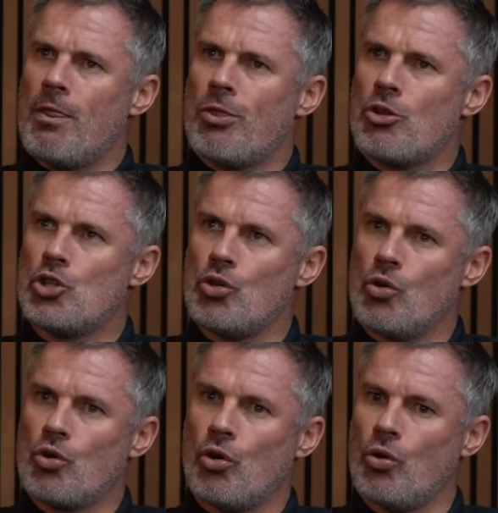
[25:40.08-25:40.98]
the
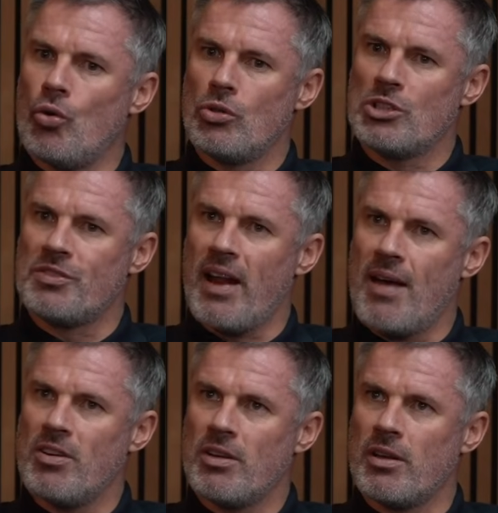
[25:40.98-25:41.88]
short corners for
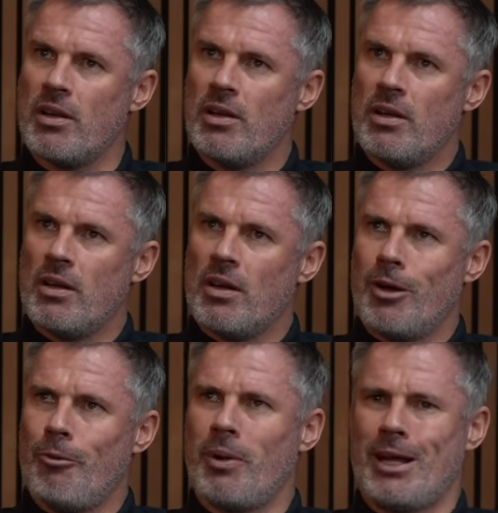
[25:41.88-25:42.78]
Everton
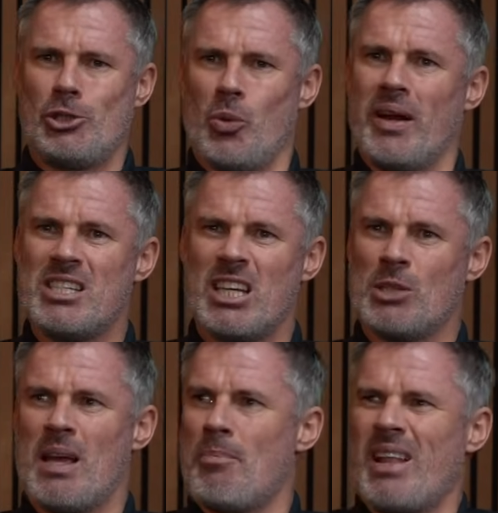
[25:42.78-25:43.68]
were like
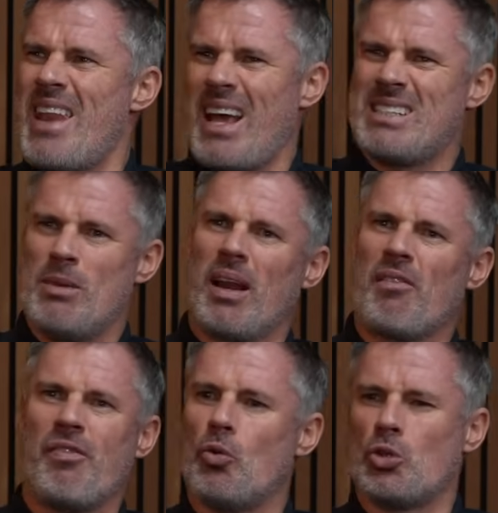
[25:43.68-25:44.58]
26%, but the next team were like
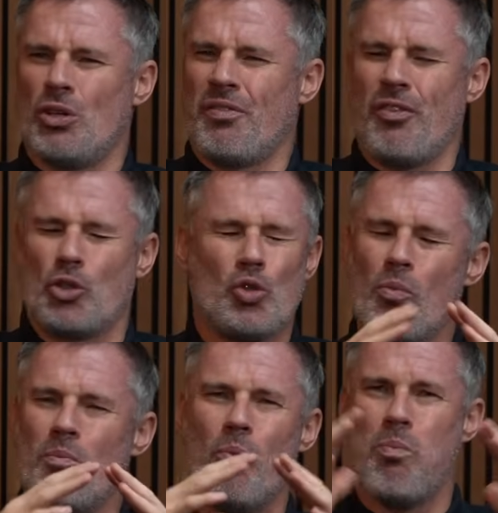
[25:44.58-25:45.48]
40 or
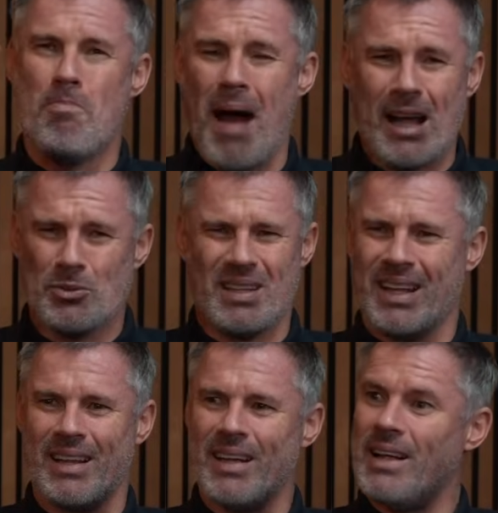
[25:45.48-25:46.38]
something mad. We
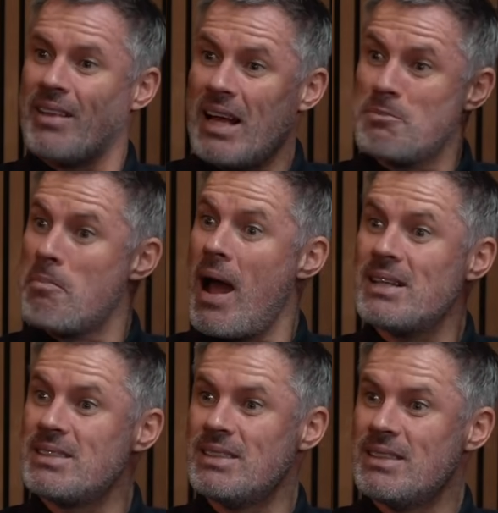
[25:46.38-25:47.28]
think that's
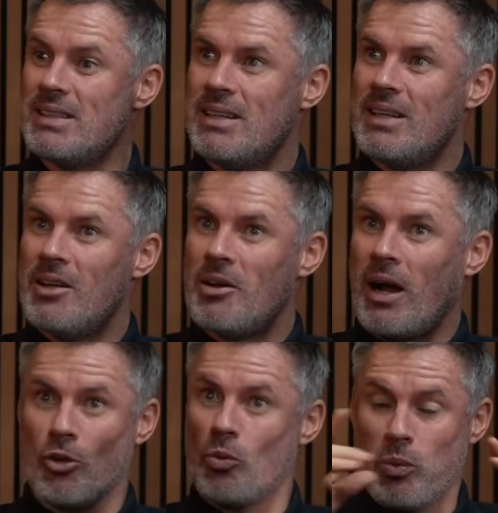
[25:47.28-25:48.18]
mad. I
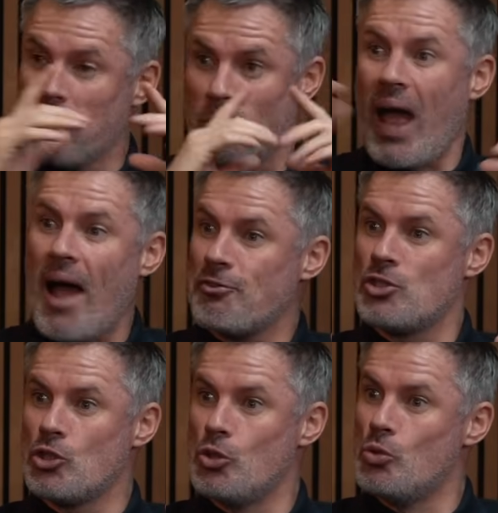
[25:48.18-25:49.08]
thought, well, we have
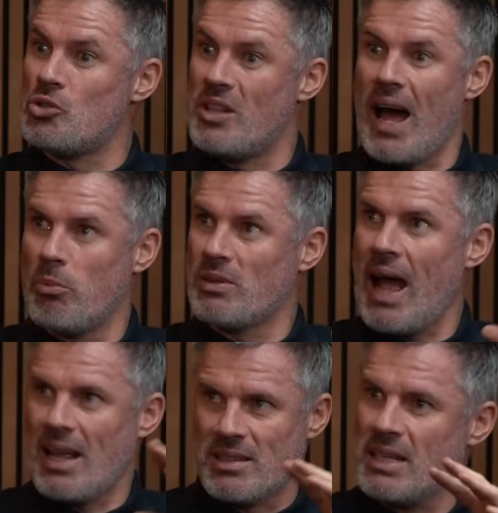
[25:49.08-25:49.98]
to use that.
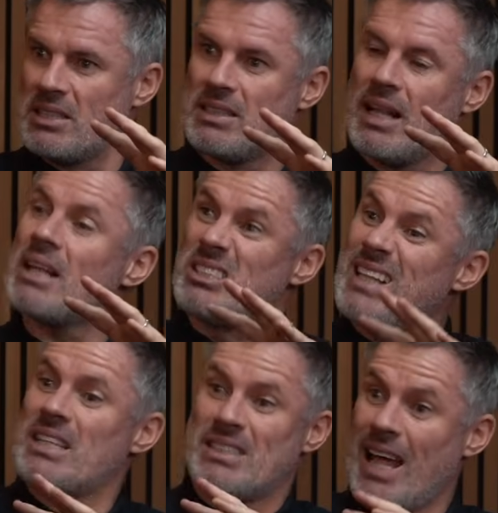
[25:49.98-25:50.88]
That's
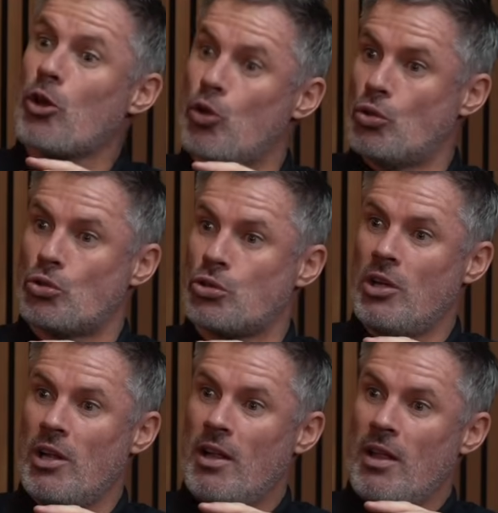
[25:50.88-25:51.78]
that good
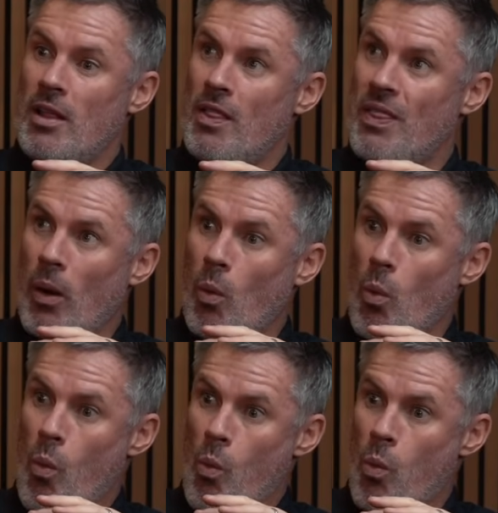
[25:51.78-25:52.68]
that
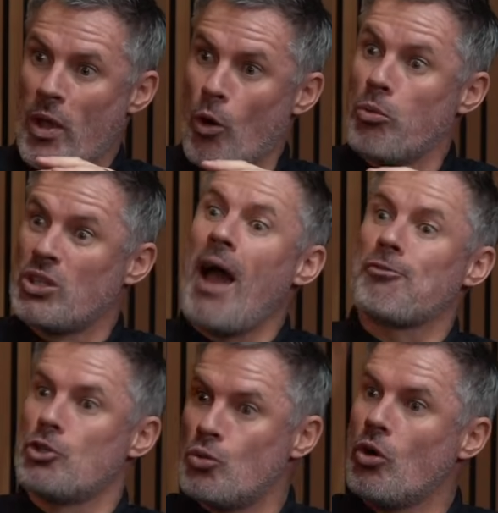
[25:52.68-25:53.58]
we always have
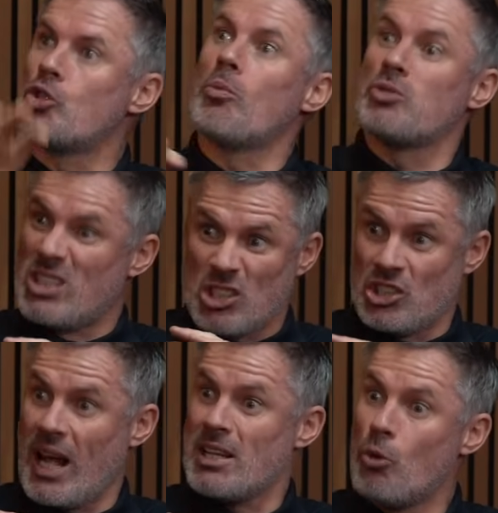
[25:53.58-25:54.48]
to do. It's almost the
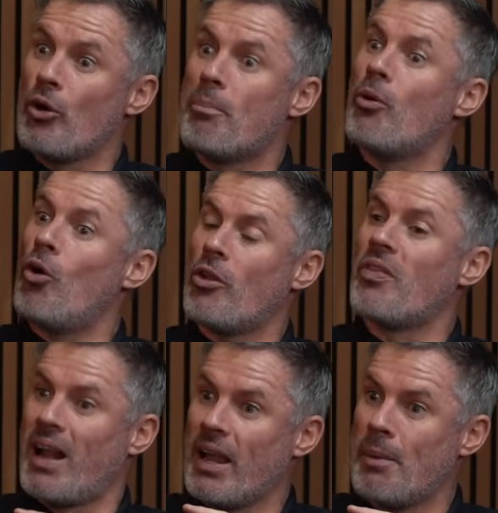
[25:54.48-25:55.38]
stats more important than the
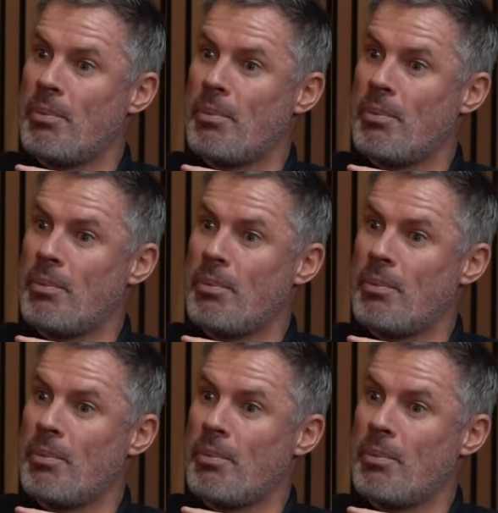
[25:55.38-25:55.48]
clip.